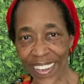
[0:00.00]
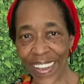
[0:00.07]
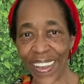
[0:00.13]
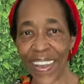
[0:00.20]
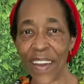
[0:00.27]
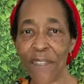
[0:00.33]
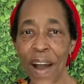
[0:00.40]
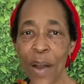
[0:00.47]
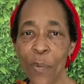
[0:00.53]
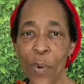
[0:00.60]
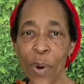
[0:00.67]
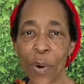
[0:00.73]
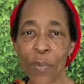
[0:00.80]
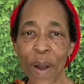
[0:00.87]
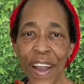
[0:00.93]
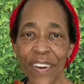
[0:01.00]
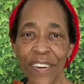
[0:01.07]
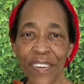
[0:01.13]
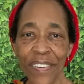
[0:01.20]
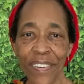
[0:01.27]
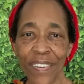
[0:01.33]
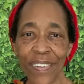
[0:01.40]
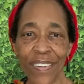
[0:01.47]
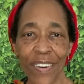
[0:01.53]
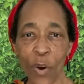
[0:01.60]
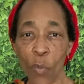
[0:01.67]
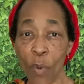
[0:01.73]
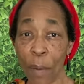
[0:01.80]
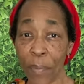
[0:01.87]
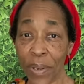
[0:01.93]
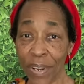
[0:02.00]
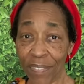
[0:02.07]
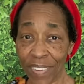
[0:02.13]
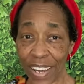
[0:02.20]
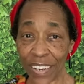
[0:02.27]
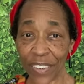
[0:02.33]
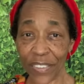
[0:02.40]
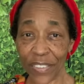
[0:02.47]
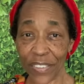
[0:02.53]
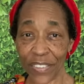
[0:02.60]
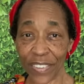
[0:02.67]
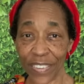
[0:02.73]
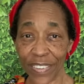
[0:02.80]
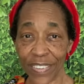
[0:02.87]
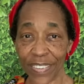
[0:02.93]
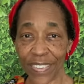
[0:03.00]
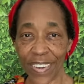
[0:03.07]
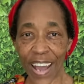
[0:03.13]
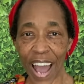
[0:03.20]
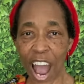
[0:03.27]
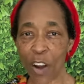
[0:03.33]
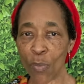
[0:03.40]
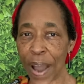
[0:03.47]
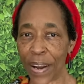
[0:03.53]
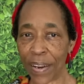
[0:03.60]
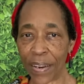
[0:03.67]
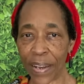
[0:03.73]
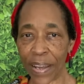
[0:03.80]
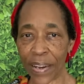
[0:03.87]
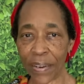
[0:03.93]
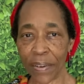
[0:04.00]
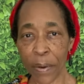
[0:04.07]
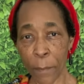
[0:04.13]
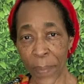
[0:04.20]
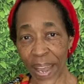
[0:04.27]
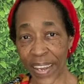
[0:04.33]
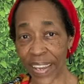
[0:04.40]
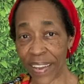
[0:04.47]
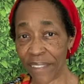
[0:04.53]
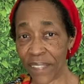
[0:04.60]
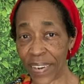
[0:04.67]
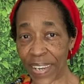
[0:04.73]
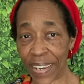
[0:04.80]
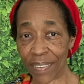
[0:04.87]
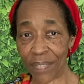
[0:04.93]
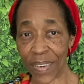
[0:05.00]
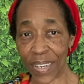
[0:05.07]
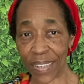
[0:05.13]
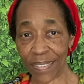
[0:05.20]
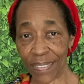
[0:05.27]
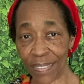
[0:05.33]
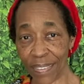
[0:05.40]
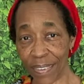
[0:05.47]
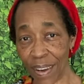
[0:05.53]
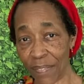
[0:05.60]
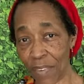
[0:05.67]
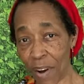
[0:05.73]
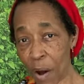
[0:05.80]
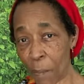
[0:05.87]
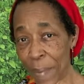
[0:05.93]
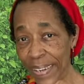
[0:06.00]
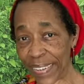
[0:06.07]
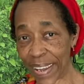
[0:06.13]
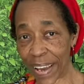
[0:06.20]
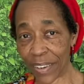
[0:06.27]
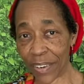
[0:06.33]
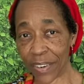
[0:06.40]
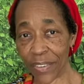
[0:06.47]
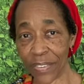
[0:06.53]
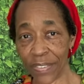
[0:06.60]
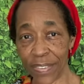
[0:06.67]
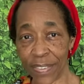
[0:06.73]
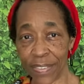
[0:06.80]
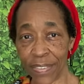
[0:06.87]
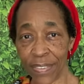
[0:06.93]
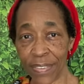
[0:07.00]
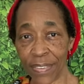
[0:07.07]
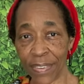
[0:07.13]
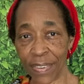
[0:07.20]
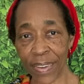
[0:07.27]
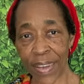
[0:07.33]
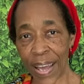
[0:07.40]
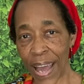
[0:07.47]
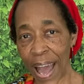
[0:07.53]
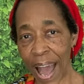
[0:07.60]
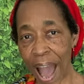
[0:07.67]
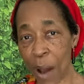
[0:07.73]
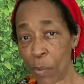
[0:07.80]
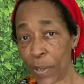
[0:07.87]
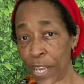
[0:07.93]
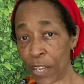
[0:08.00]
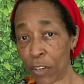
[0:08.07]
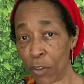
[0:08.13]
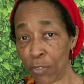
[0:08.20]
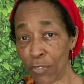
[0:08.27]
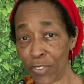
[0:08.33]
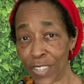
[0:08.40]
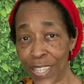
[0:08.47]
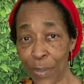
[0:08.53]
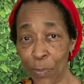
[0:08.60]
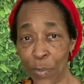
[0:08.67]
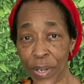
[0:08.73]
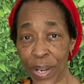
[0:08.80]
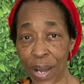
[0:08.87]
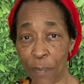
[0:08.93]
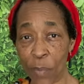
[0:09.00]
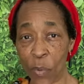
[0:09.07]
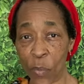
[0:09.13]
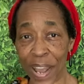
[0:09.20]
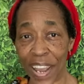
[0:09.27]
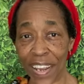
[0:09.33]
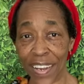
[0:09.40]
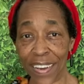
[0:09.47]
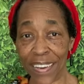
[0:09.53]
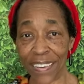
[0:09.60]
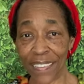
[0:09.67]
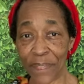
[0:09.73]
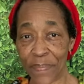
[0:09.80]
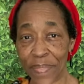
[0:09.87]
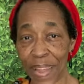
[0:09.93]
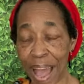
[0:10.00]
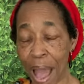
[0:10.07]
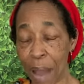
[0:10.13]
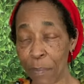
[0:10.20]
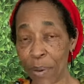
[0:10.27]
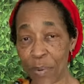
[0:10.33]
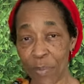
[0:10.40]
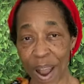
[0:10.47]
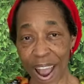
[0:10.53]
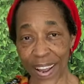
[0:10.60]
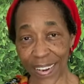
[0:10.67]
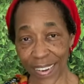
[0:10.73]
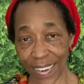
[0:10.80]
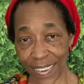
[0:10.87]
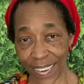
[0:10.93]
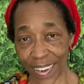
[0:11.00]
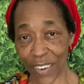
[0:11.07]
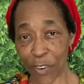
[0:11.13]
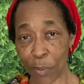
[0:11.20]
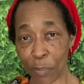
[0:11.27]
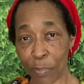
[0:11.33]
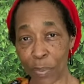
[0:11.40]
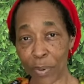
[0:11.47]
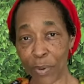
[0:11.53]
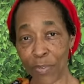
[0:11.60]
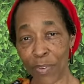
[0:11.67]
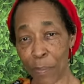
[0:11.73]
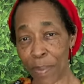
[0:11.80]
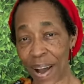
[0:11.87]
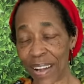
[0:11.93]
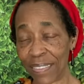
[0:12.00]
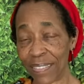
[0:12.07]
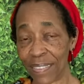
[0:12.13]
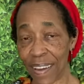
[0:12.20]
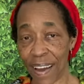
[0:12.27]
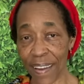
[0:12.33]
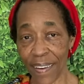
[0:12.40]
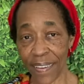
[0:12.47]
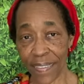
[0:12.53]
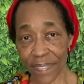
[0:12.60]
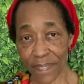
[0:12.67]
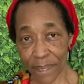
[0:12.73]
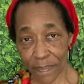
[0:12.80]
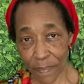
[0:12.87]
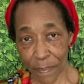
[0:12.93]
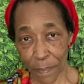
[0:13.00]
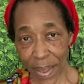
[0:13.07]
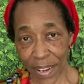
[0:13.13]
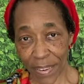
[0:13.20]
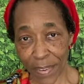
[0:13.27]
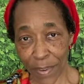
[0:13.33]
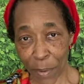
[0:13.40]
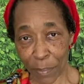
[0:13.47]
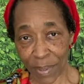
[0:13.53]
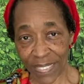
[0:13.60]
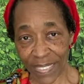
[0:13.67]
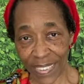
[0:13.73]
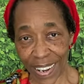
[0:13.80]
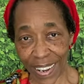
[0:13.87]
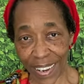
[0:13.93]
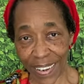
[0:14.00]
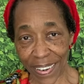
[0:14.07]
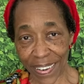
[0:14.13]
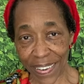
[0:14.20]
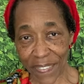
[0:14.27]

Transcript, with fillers: If I were a writer, woman of letters, I'd write a letter begging forgiveness of all my debtors. I would get no sleep when I'm awake. I'd be writing under a beautiful bonsai. Make no mistake.